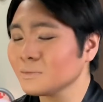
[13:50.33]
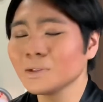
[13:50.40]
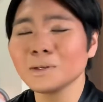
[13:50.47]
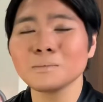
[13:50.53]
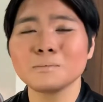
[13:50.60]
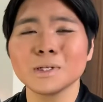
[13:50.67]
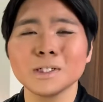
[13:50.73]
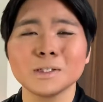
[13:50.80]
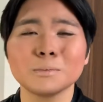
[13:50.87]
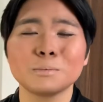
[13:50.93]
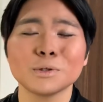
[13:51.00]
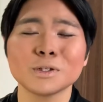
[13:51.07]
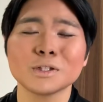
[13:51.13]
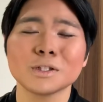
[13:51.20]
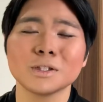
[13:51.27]
middle
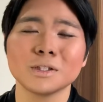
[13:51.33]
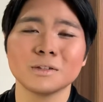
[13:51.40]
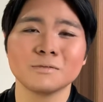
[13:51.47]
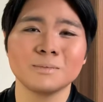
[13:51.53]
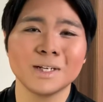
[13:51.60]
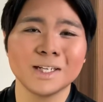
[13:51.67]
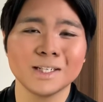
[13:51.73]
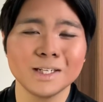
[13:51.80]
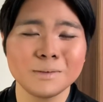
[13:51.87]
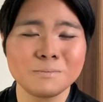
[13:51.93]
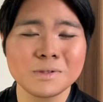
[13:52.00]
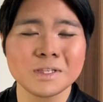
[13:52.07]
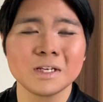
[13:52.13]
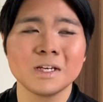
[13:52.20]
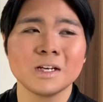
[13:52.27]
portion of my
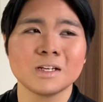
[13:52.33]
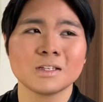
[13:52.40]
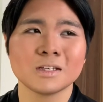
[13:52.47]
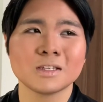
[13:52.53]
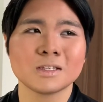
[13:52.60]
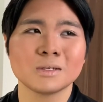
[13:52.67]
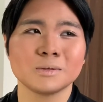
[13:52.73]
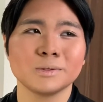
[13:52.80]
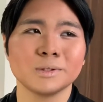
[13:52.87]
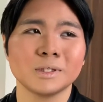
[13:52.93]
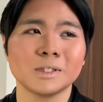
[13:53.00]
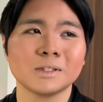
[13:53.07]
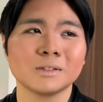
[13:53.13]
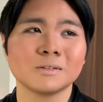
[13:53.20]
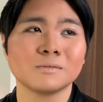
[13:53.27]
lips just
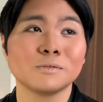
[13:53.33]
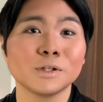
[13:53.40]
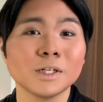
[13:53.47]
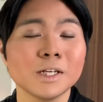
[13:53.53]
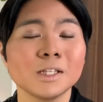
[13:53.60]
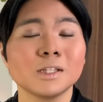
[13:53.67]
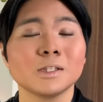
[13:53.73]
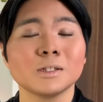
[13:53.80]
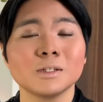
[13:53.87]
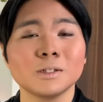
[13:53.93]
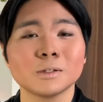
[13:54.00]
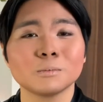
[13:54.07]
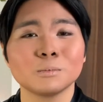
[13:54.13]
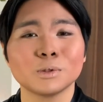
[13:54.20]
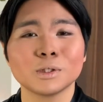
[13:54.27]
for it to
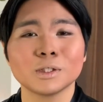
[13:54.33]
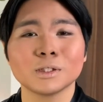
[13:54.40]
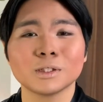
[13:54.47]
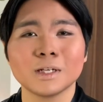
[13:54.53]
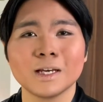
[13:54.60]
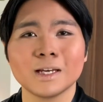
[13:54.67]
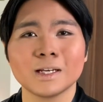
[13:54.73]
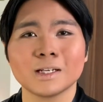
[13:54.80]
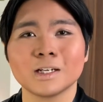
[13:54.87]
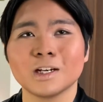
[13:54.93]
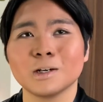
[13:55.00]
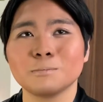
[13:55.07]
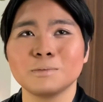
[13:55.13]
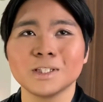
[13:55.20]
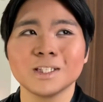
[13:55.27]
look more like
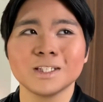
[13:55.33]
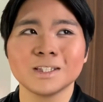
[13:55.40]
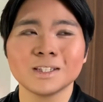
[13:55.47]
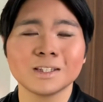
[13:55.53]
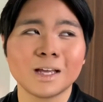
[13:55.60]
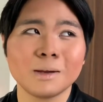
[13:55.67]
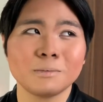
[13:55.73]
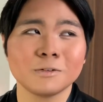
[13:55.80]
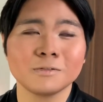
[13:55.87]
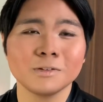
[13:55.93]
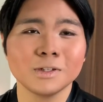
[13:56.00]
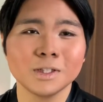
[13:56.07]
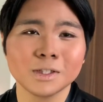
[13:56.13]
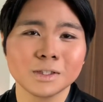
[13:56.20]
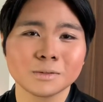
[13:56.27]
a bitten type of
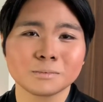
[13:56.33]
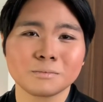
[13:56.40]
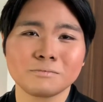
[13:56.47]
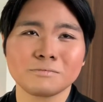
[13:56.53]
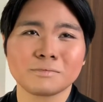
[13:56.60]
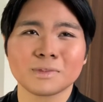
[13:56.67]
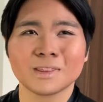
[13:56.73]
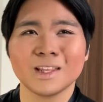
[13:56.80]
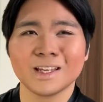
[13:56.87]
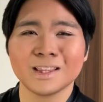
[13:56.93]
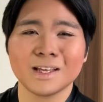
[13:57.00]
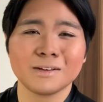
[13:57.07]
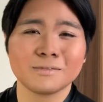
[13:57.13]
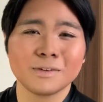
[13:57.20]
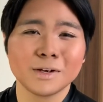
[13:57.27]
look, that
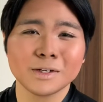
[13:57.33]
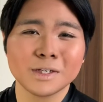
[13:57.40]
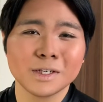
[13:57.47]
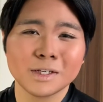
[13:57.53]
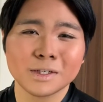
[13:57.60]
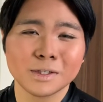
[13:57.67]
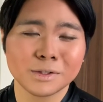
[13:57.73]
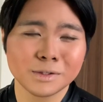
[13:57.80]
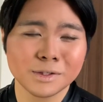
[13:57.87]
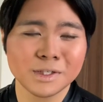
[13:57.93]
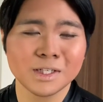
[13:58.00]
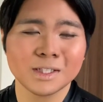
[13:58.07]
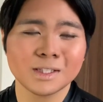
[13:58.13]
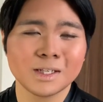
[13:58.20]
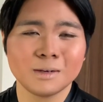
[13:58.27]
like very
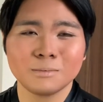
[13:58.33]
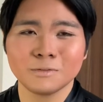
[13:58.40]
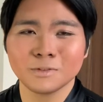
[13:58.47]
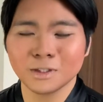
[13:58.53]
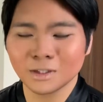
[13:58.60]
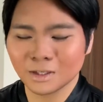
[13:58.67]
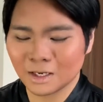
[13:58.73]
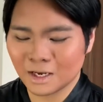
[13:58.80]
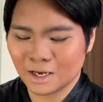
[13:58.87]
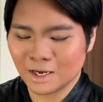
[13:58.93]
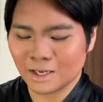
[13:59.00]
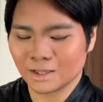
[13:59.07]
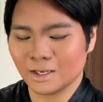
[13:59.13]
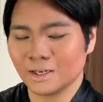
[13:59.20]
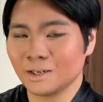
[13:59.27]
Korean type of look.
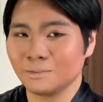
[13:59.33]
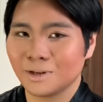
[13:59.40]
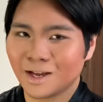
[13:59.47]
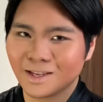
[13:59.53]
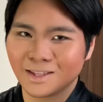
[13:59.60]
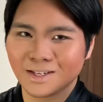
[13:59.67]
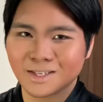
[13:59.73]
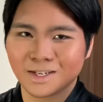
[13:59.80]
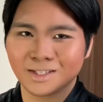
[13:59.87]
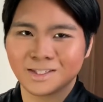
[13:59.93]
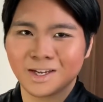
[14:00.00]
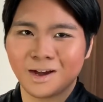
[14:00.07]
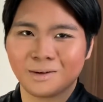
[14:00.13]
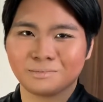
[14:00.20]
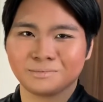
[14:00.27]
Then apply this on
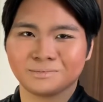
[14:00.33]
top.